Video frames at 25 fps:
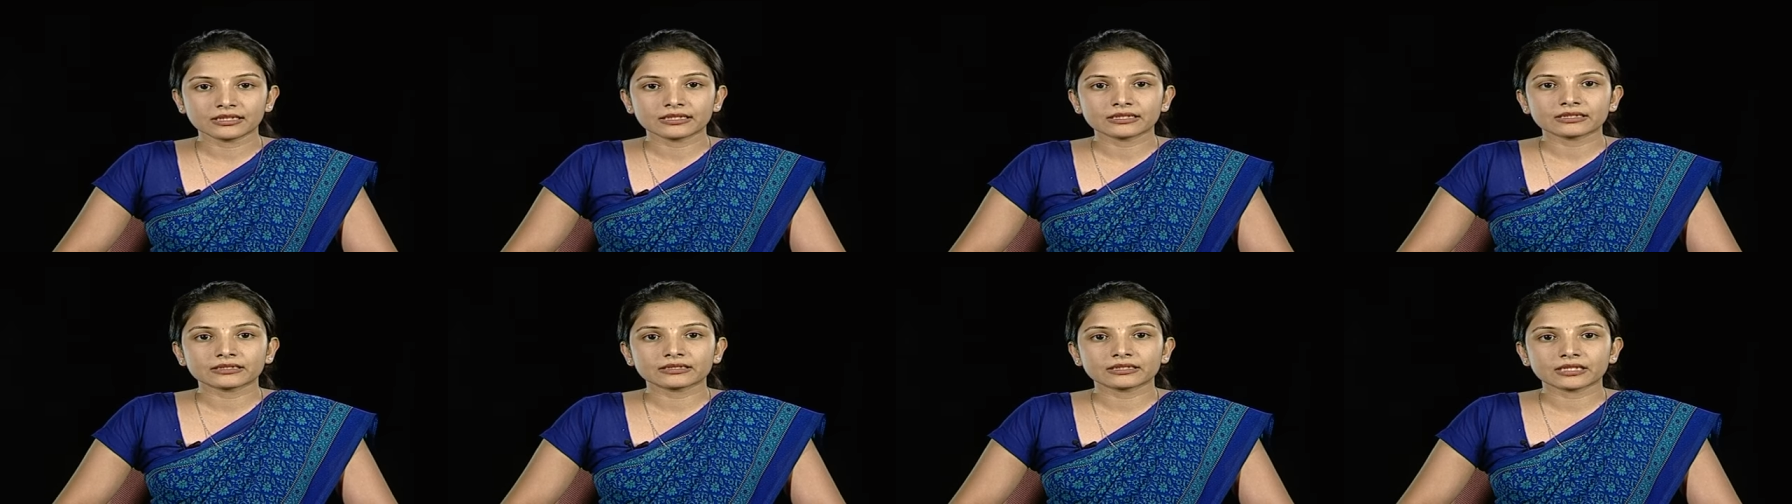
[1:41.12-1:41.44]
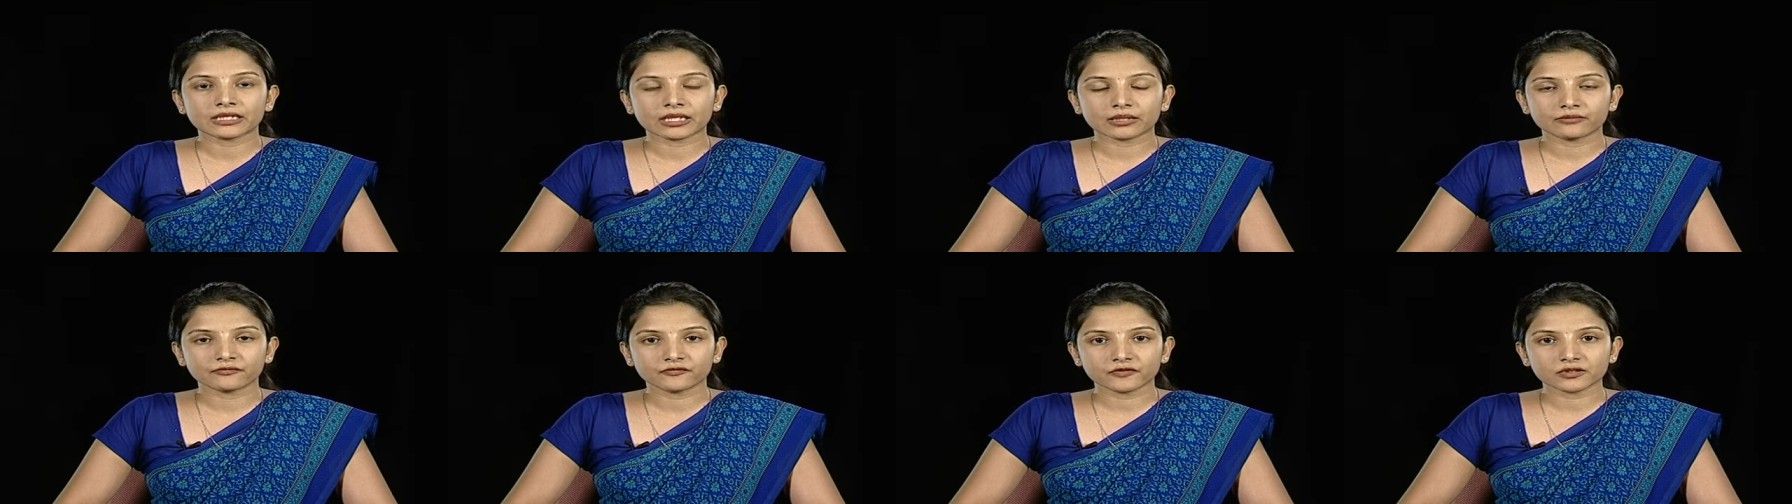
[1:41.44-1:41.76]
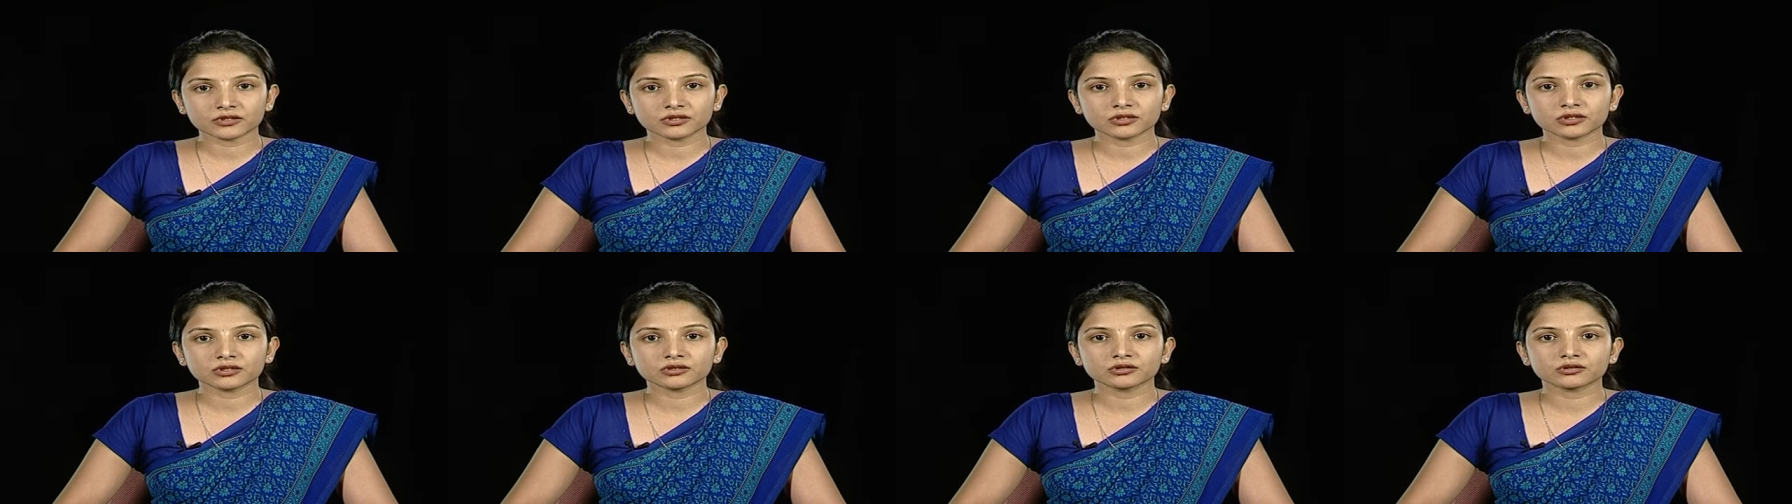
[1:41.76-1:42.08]
The
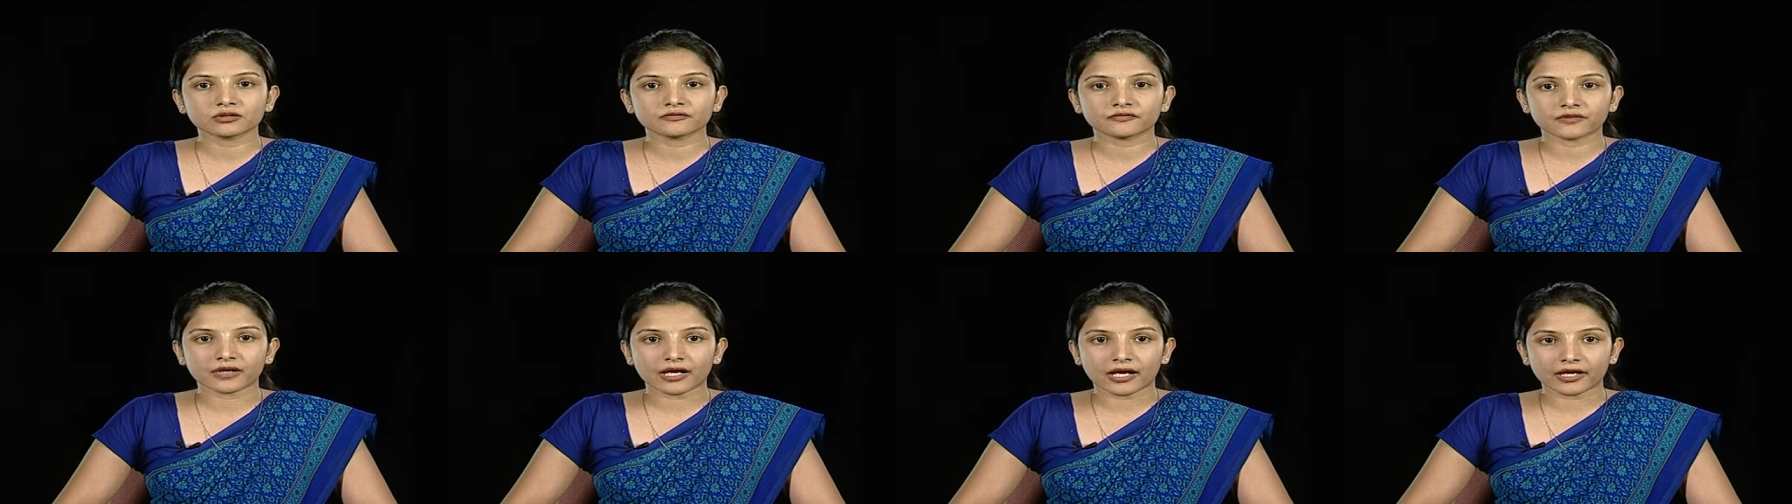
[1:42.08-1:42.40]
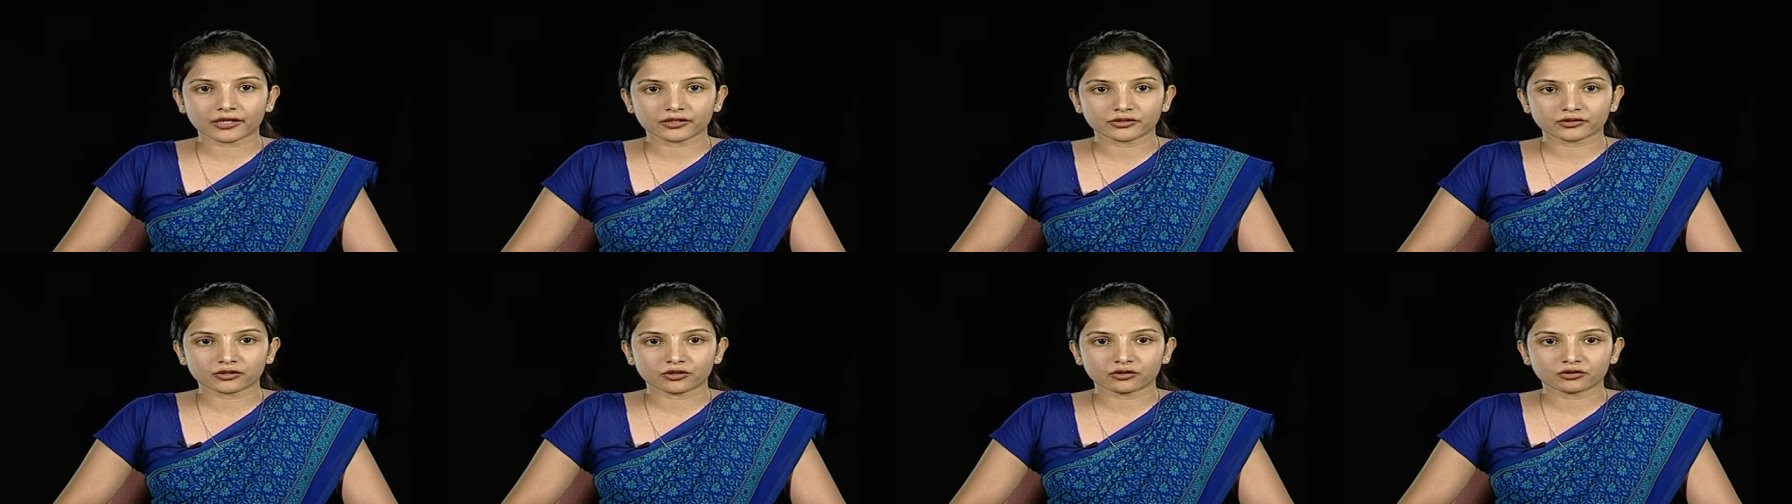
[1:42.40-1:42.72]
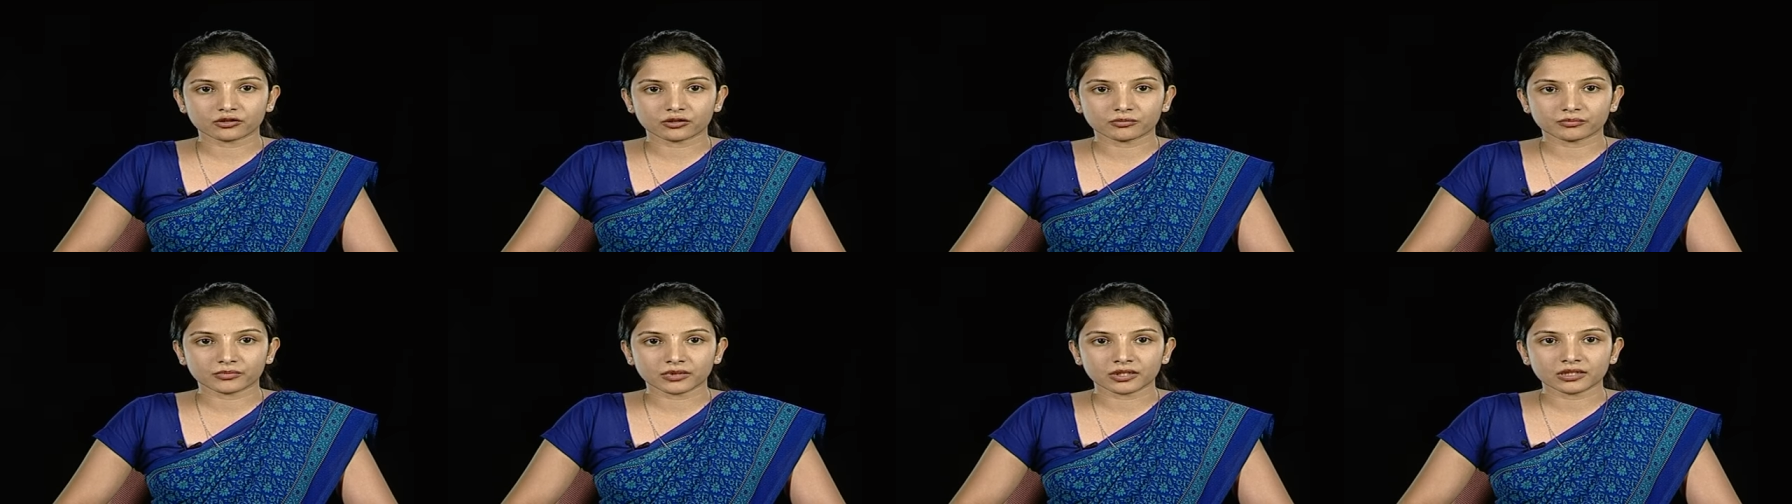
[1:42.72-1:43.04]
emphasis of
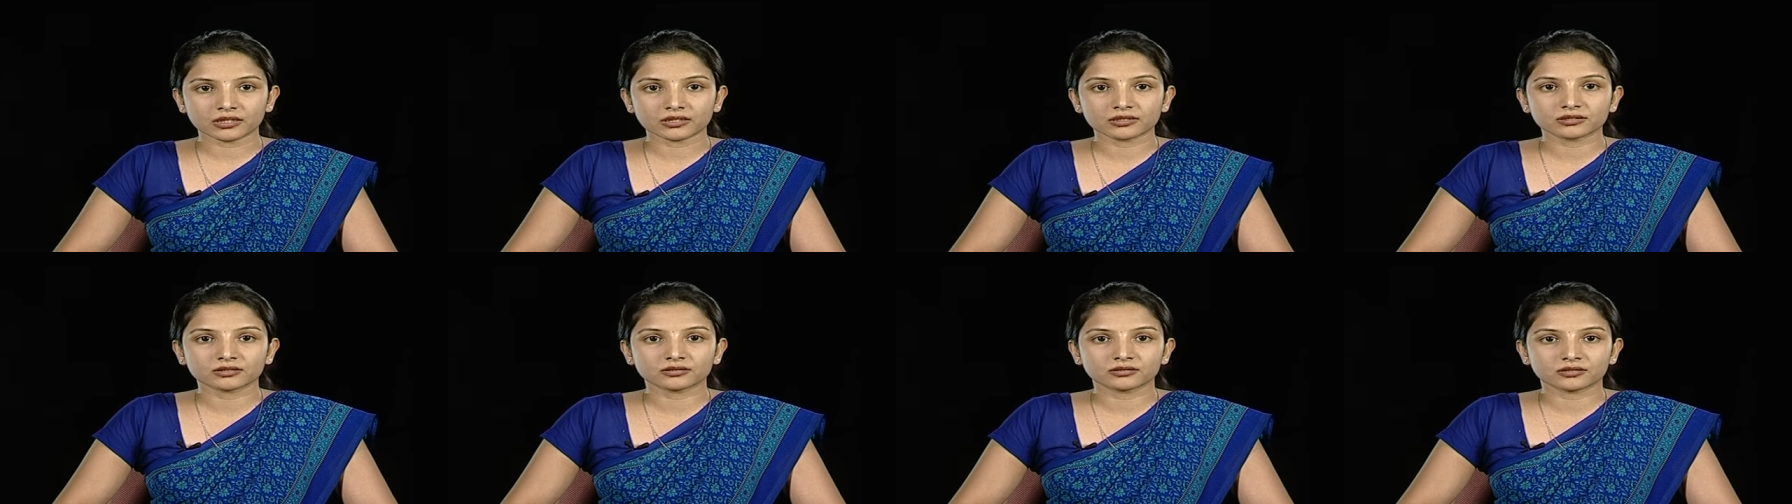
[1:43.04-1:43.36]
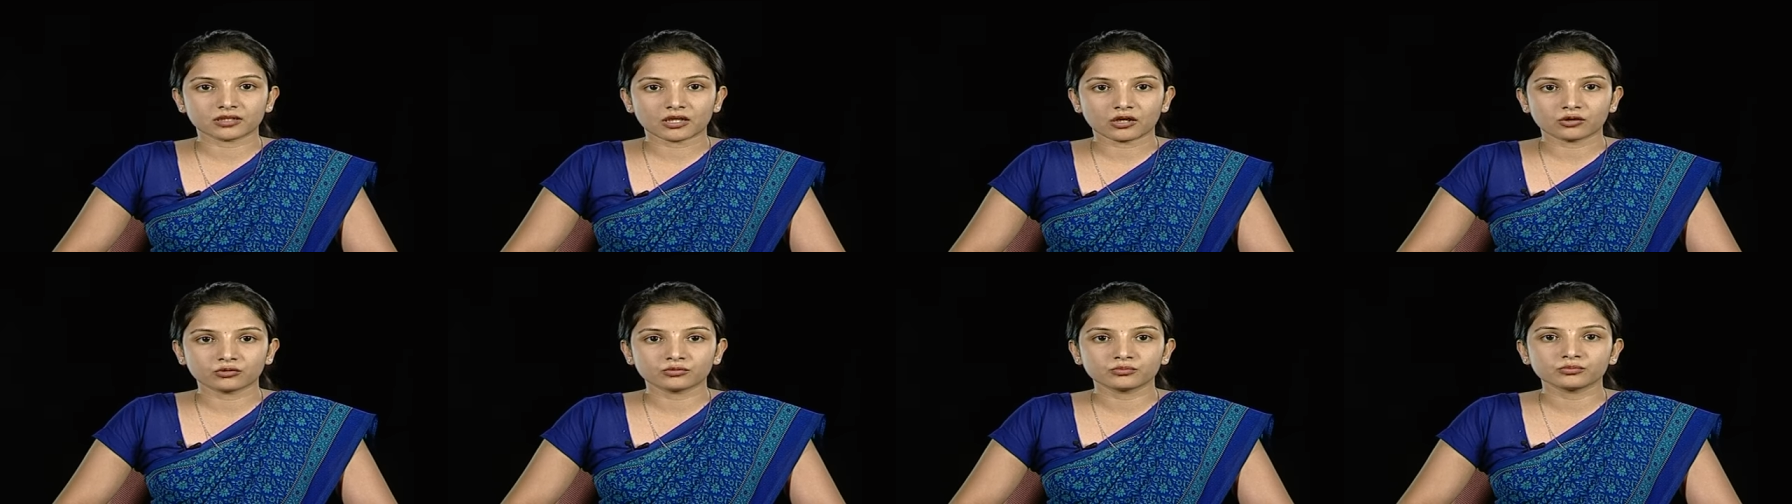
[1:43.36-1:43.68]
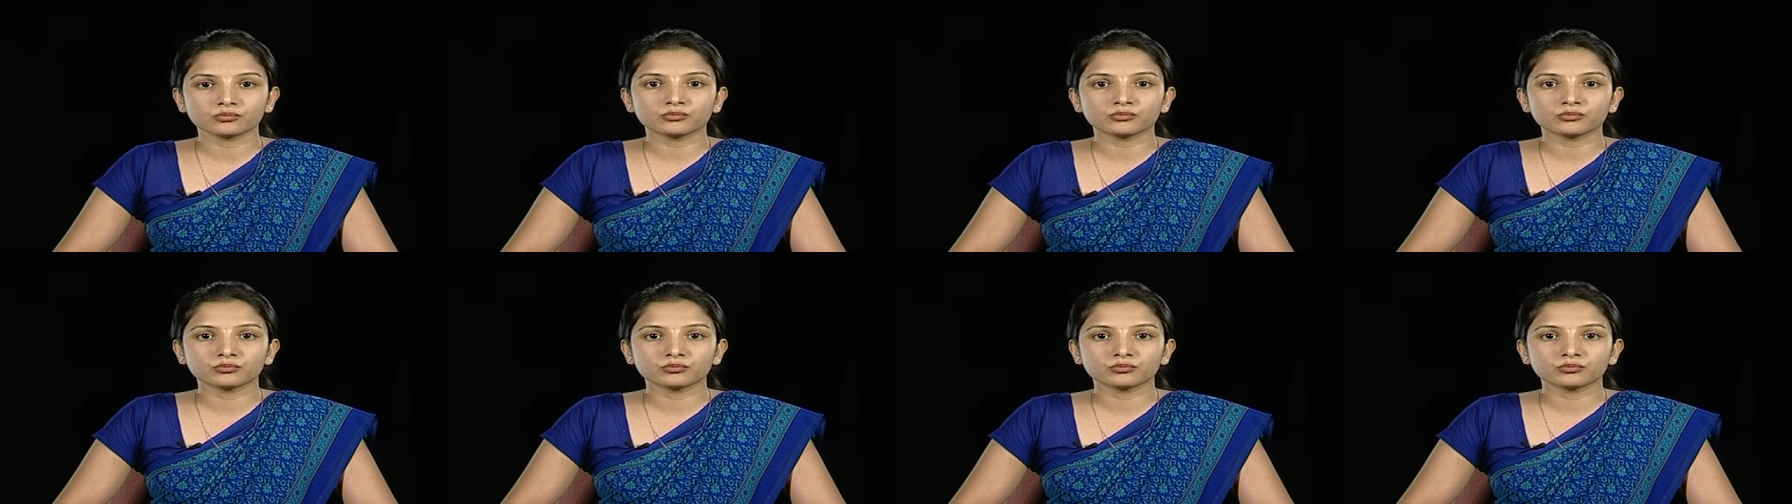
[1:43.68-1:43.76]
agronomy is now